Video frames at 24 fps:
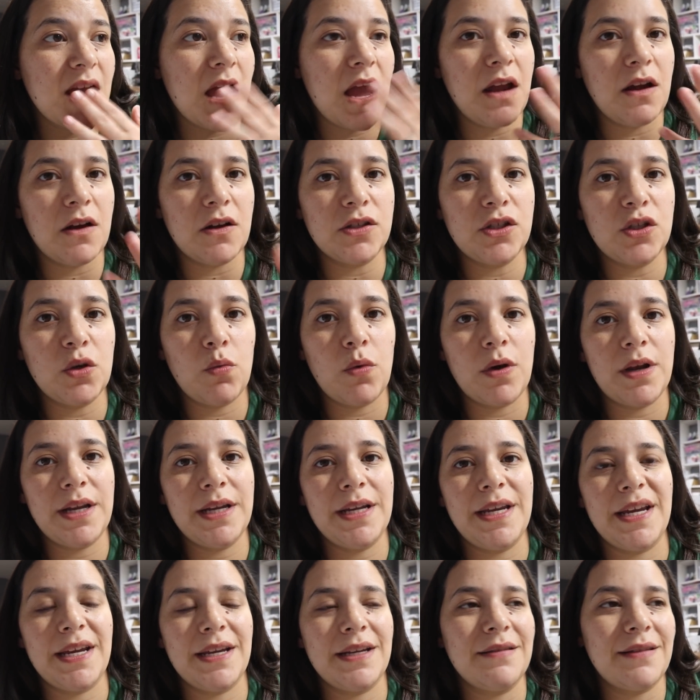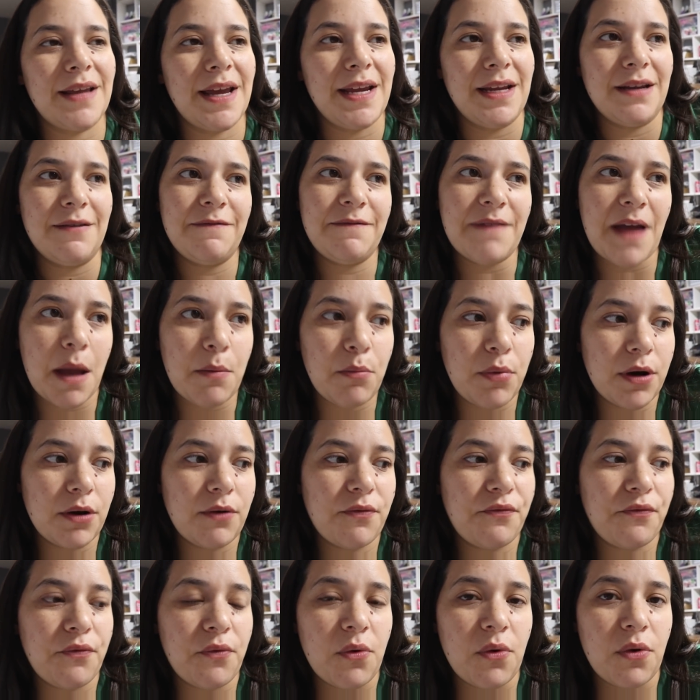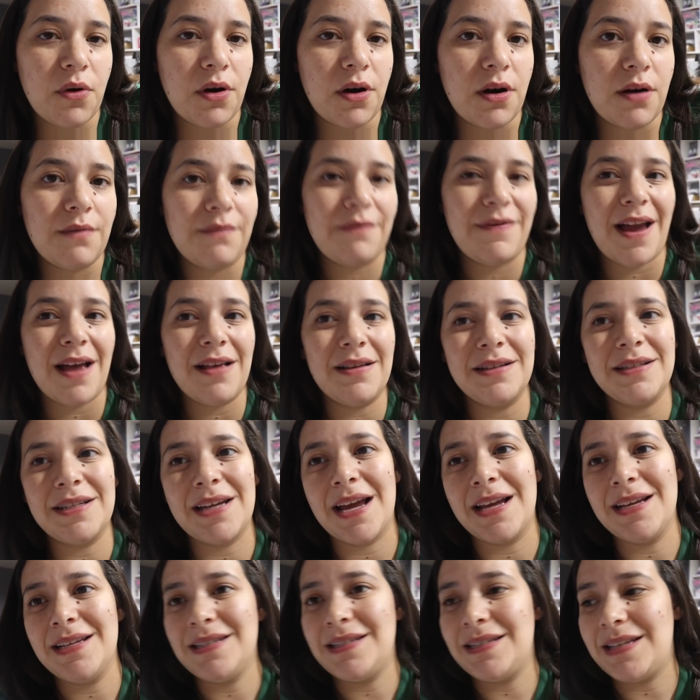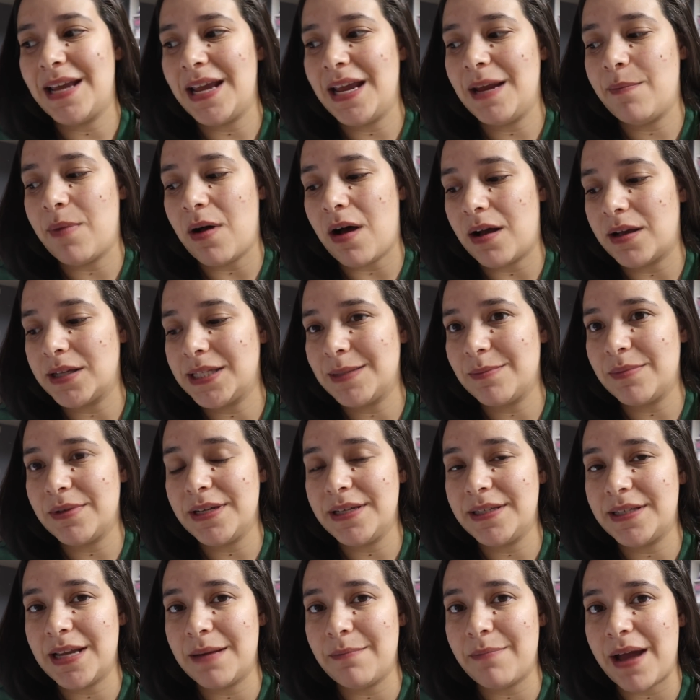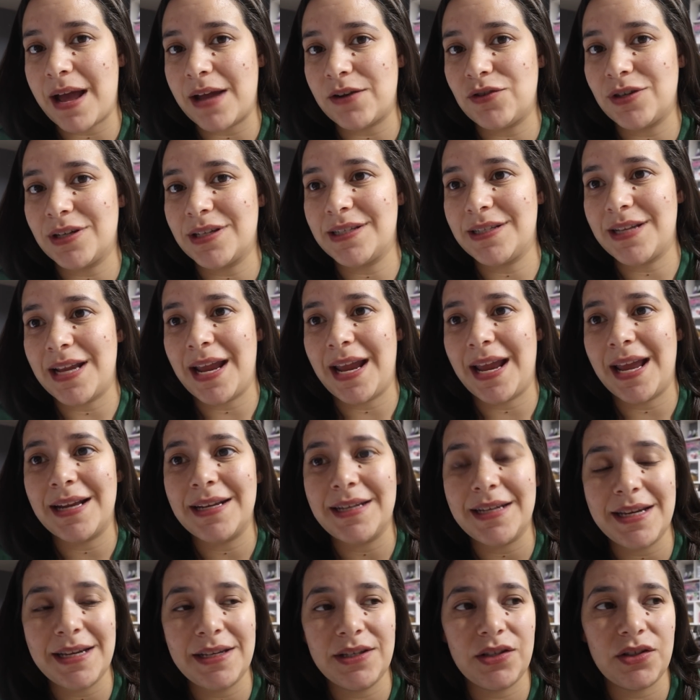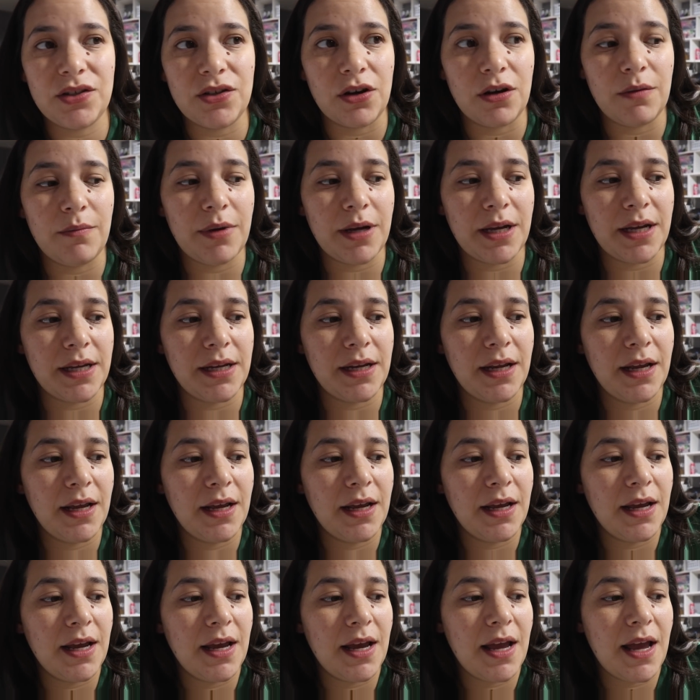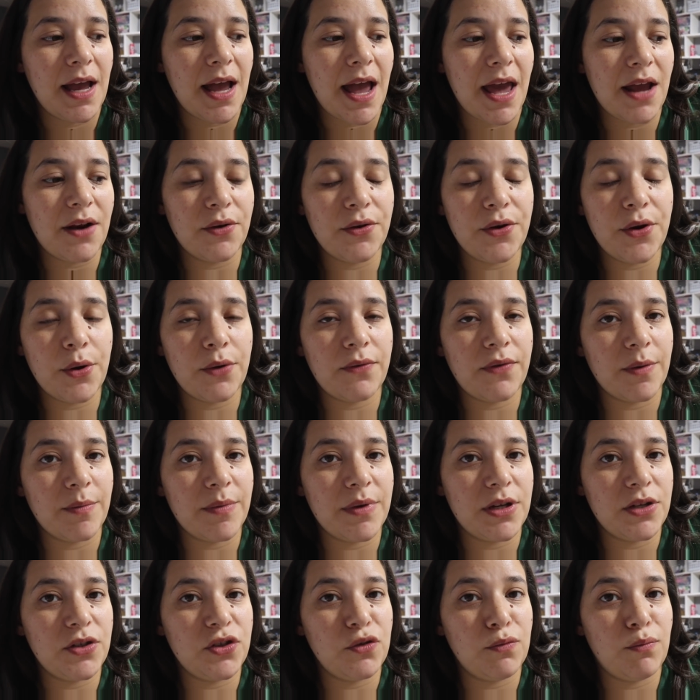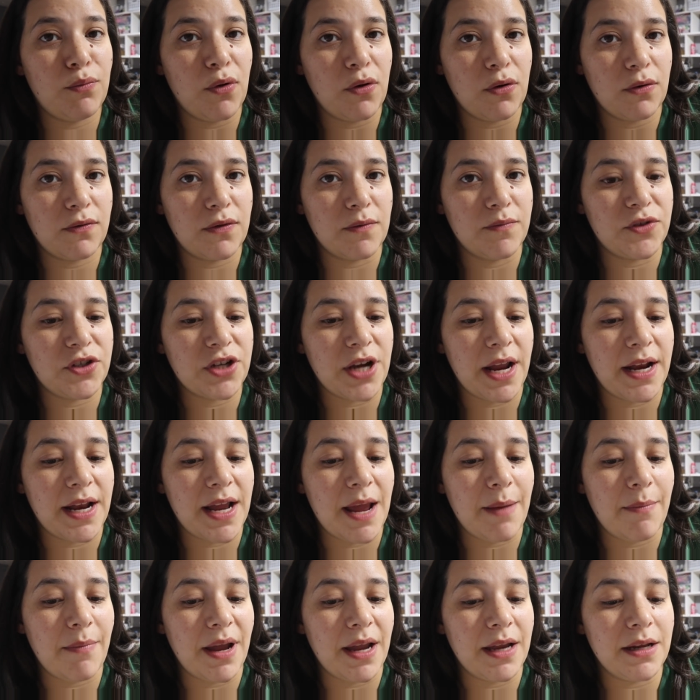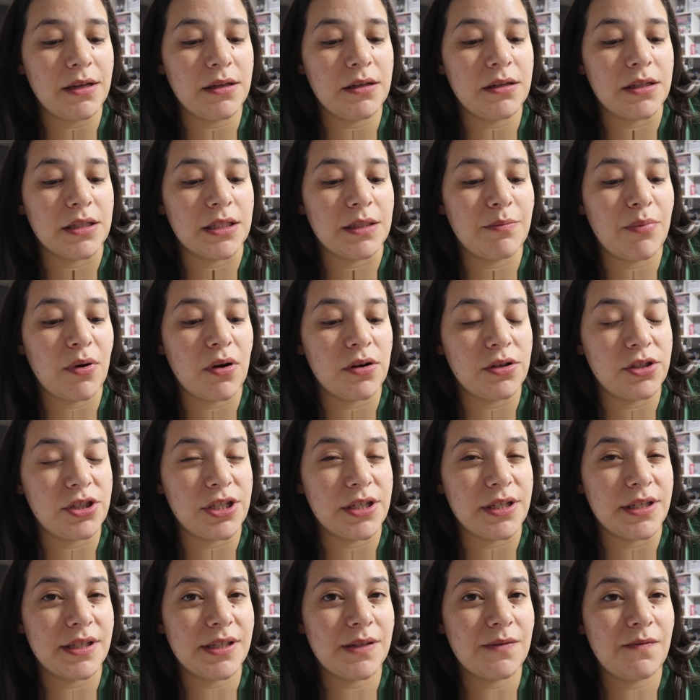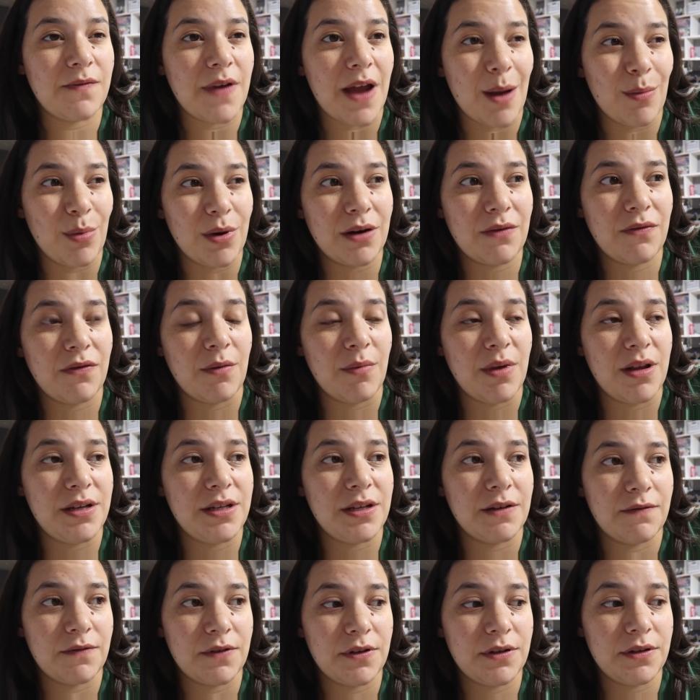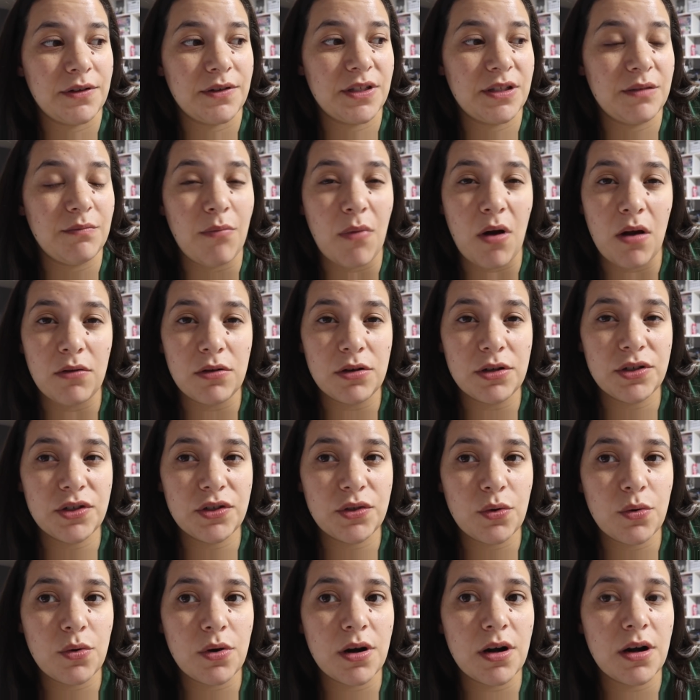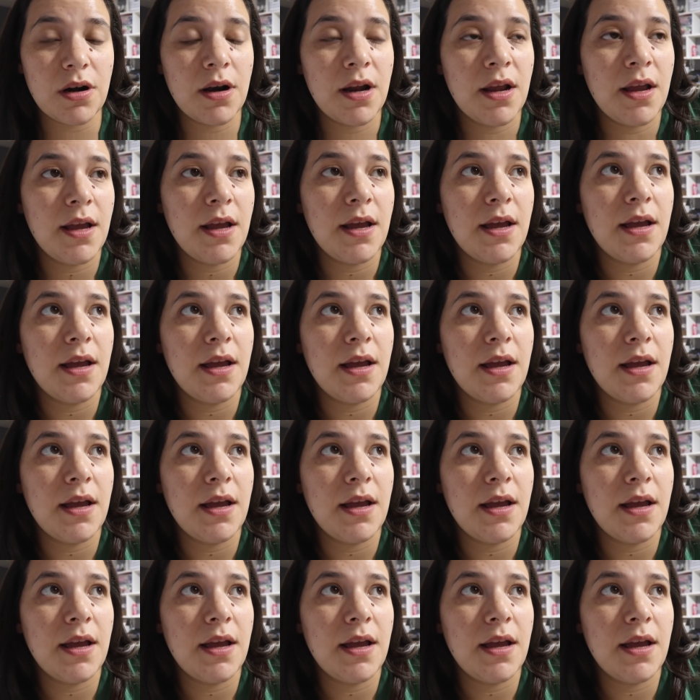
I also want to get like fabric for Valentine's Day, possibly St. Patrick's Day and Easter, but I don't know if I'm going to do bulk from China. I might just purchase fabric from a different smaller store.